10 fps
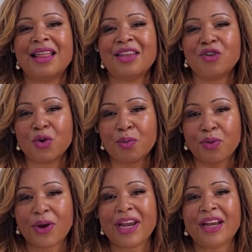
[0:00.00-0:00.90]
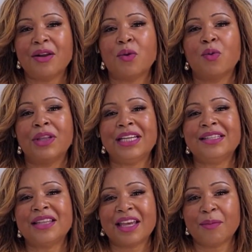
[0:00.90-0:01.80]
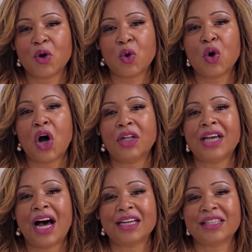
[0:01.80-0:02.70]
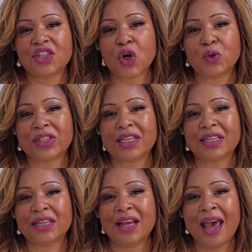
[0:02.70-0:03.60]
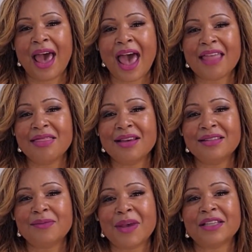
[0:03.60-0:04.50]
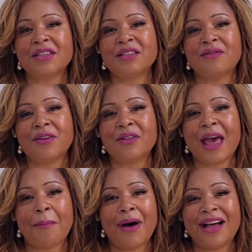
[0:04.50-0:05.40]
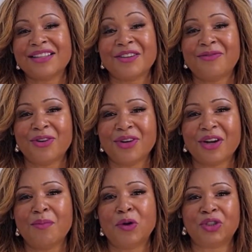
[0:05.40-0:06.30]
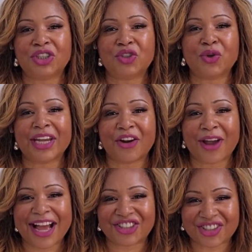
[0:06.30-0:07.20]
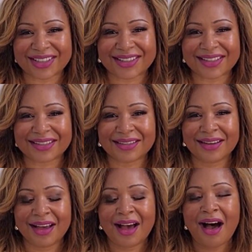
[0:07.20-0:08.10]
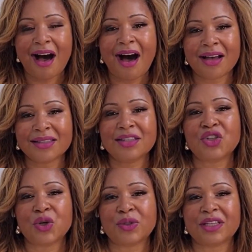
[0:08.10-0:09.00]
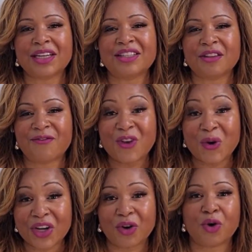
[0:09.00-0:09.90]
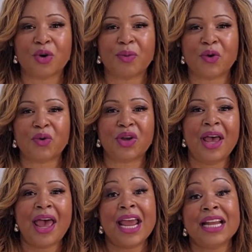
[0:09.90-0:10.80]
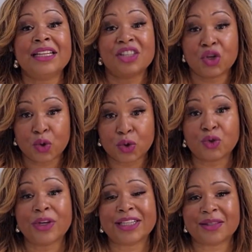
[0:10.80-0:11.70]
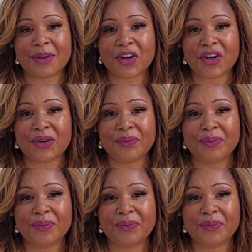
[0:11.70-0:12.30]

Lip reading: your brain released the chemical called oxytocin, and this makes us feel that positive feel-good emotion during interactions. Oxytocin is the feel-good hormone, and it's a neurotransmitter.